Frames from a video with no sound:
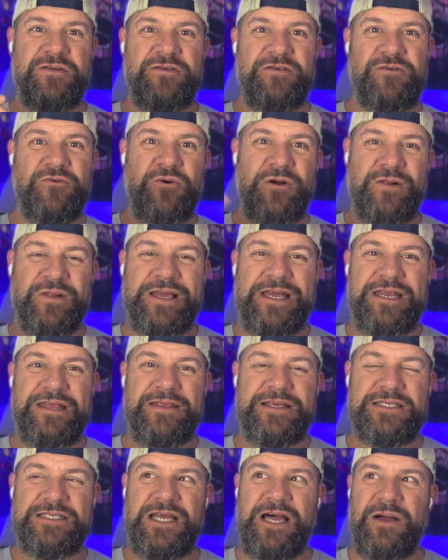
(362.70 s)
quickly ending
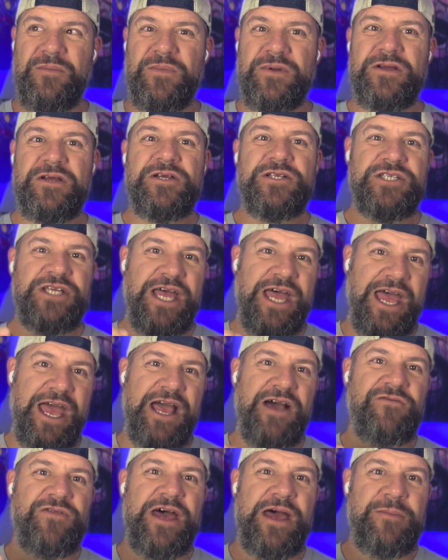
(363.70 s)
this up, to
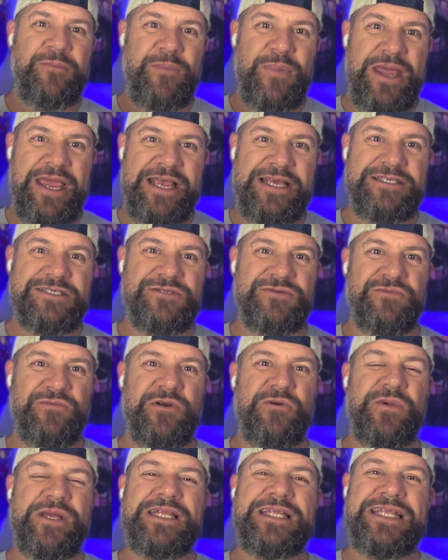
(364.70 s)
have that peace
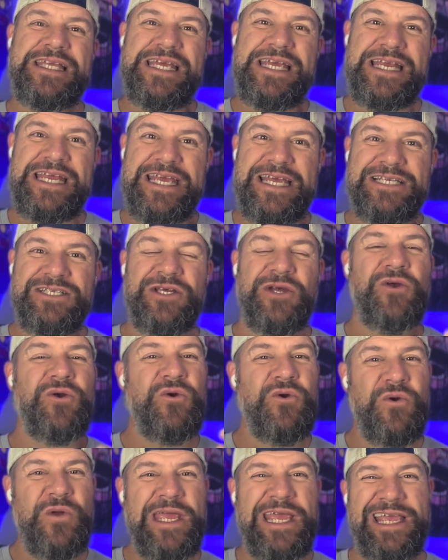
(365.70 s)
when we lean into
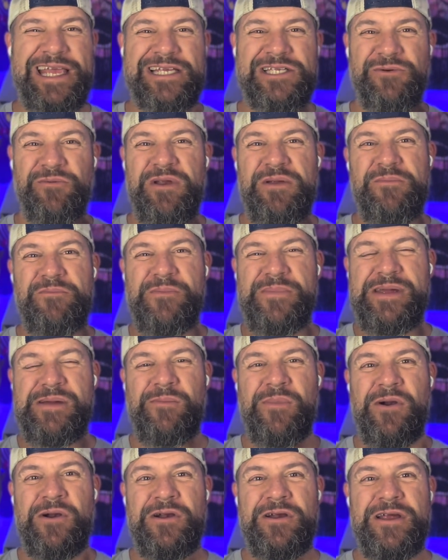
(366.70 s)
who He is,
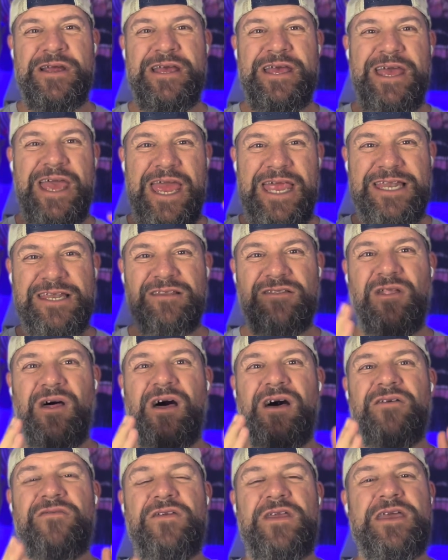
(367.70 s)
remember and
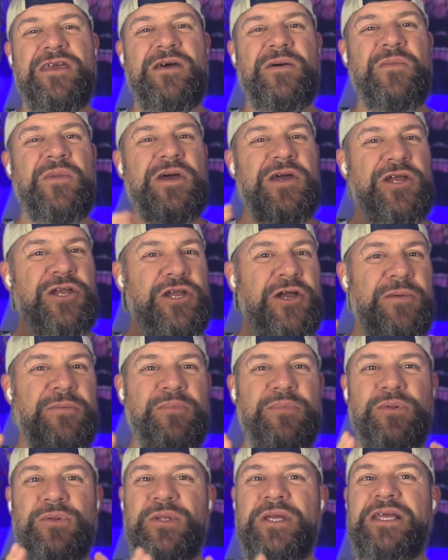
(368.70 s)
love Him
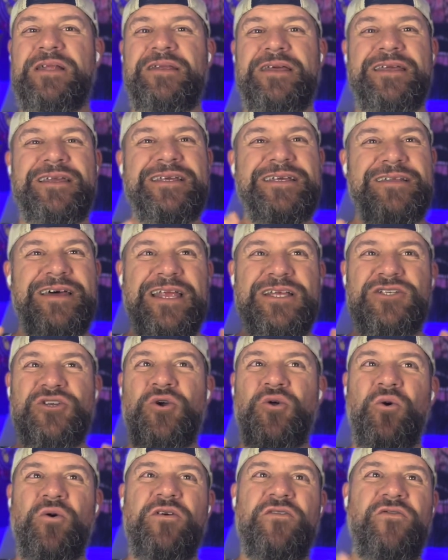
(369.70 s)
completely. That is
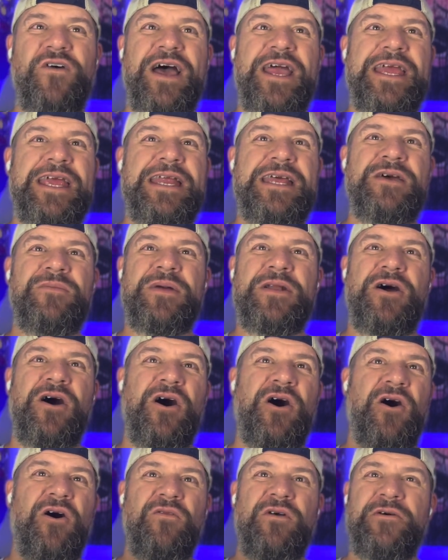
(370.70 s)
glorifying Him in
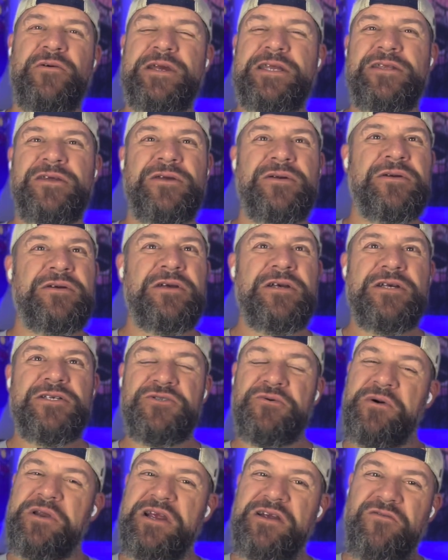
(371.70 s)
all that we do.
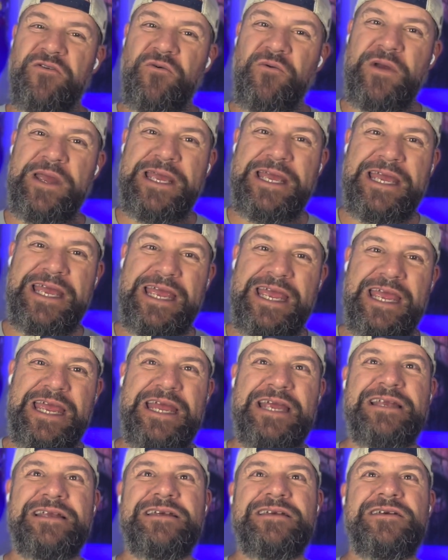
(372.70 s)
So whatever we
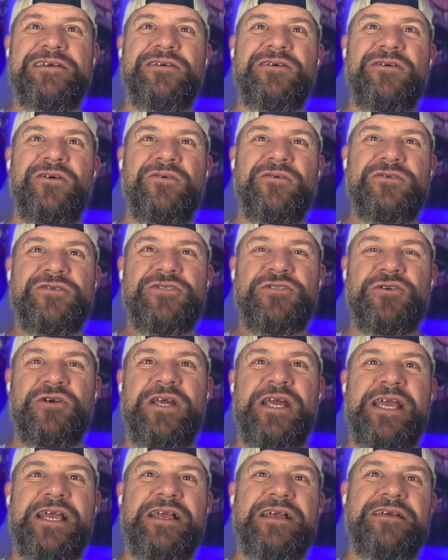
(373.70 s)
eat or
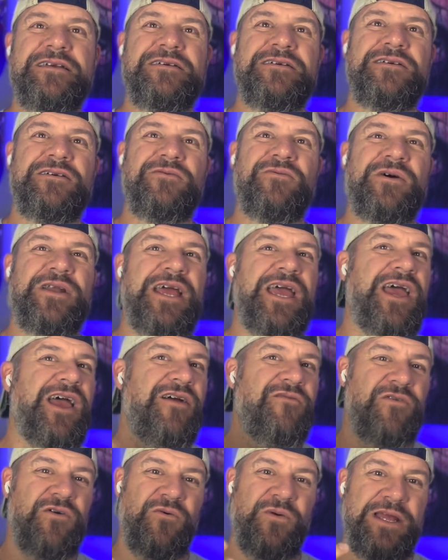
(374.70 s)
drink,
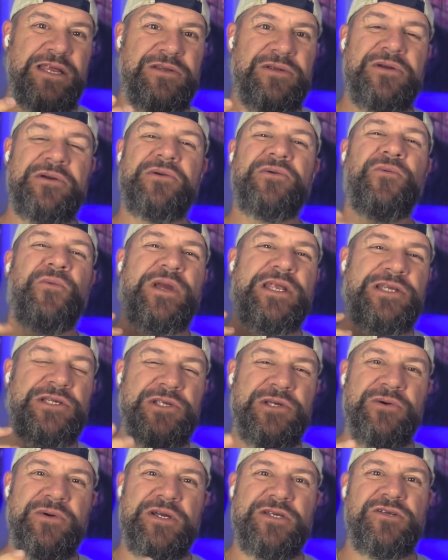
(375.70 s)
whatever we
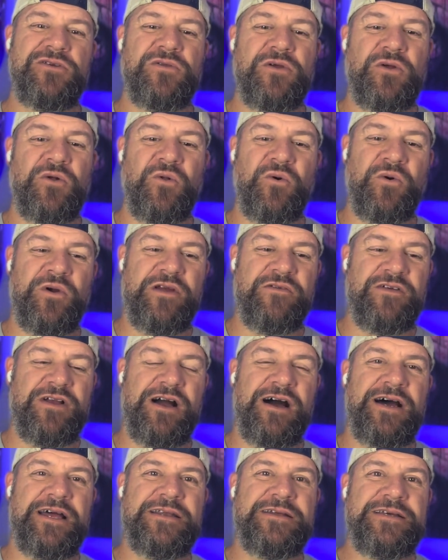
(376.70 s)
do it to the glory of
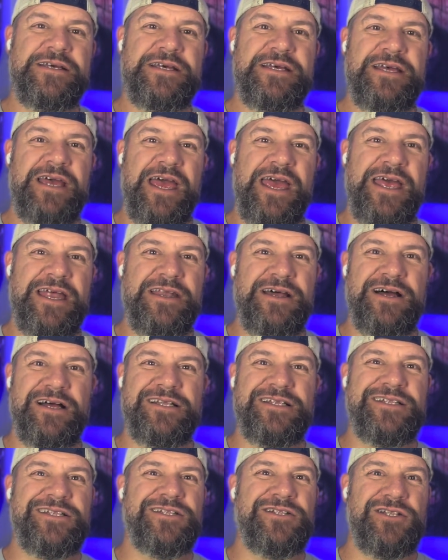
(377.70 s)
God. And
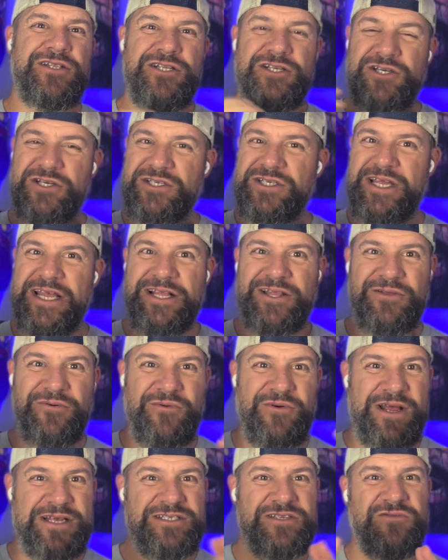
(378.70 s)
just like the
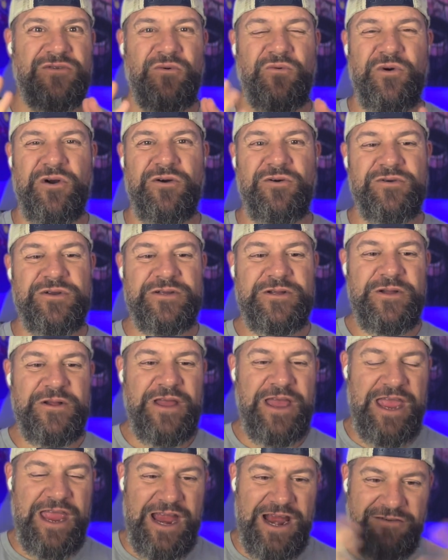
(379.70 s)
rest of the world,
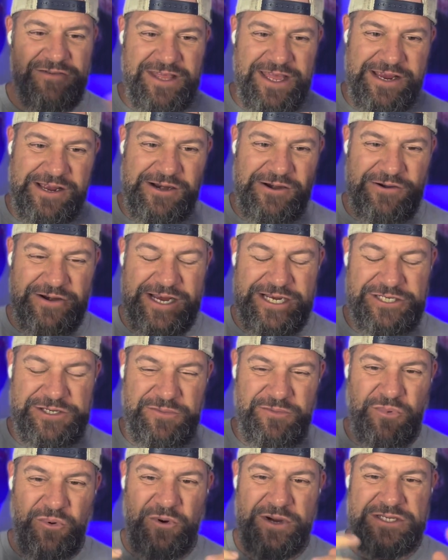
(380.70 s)
everything in creation
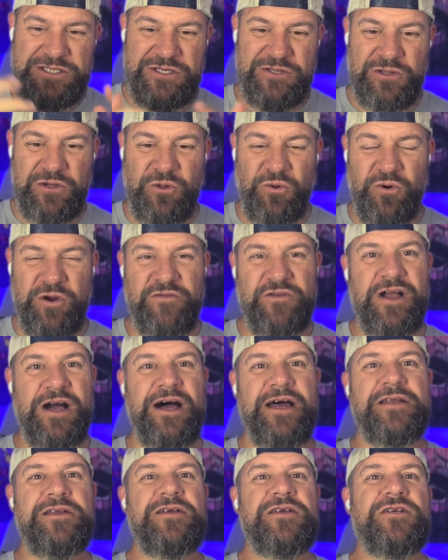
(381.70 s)
points to the glory of
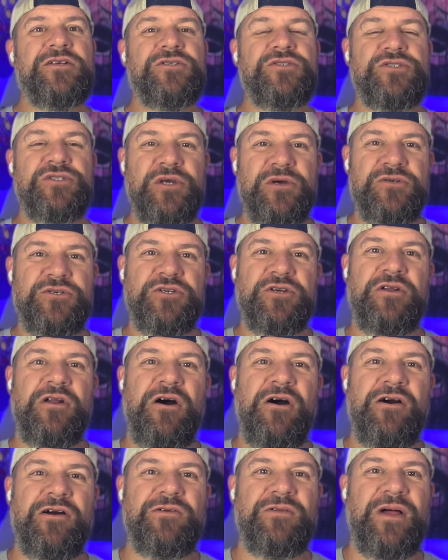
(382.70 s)
God, so should
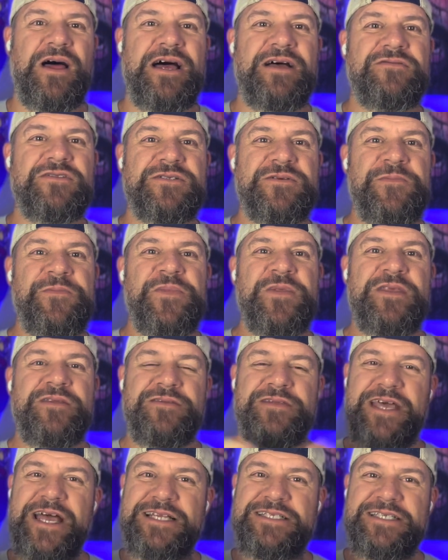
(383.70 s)
our lives.
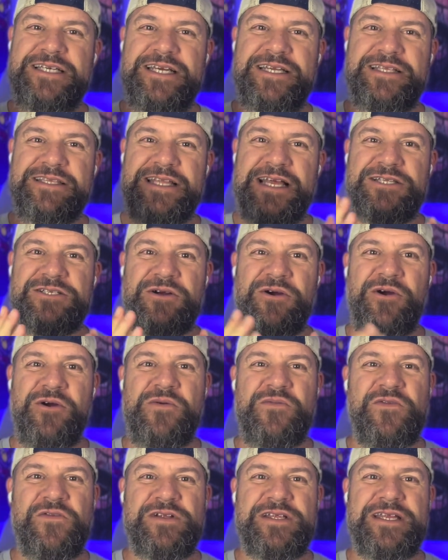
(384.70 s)
That's it. That's our
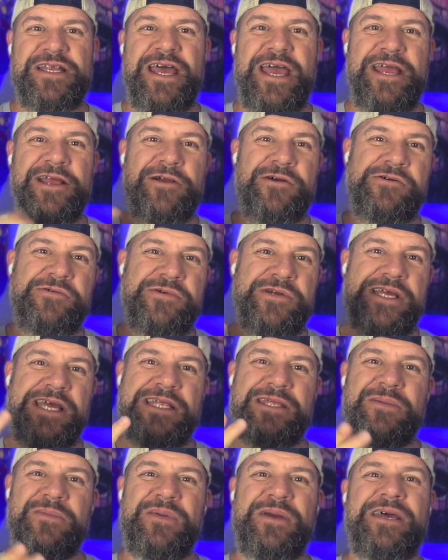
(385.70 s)
hope for today. Go get
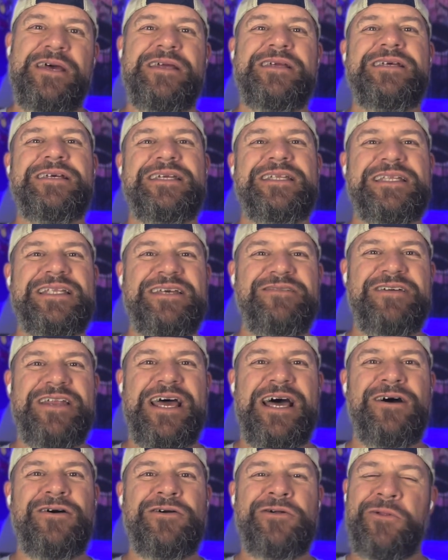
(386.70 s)
in the pit, live it
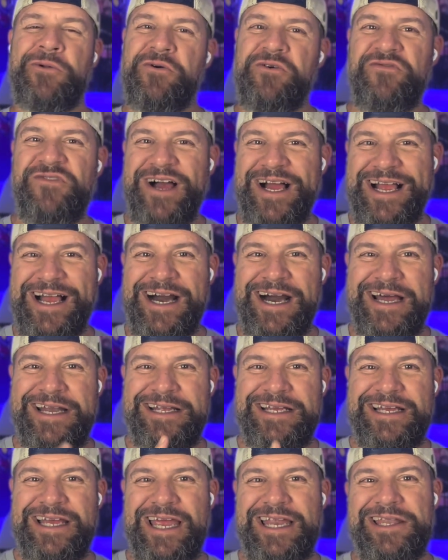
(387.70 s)
out, glorify God,
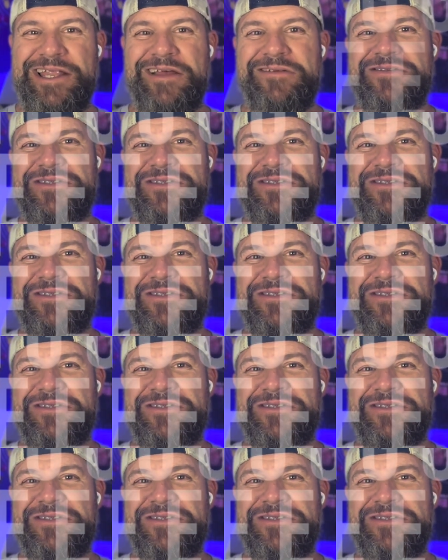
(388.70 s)
and love